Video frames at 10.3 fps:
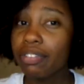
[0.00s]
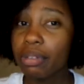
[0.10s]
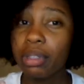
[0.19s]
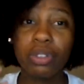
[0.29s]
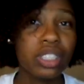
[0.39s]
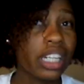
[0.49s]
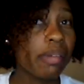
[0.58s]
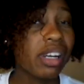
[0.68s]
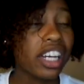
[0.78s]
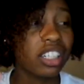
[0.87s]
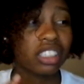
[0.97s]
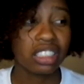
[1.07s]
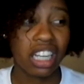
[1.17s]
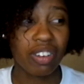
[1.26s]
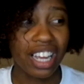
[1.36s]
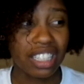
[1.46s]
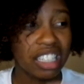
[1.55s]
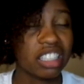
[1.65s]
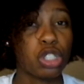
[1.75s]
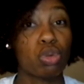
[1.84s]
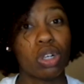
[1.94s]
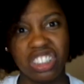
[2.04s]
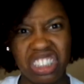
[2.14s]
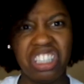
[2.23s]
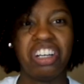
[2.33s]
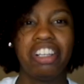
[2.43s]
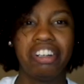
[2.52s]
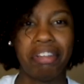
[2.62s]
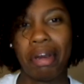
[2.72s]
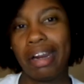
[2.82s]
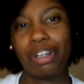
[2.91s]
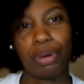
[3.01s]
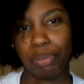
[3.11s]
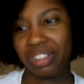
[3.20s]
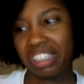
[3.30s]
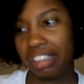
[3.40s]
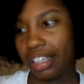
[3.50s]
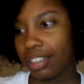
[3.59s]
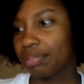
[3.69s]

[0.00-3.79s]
for me to re-dye my hair because now it has like this rusty color that I don't really like.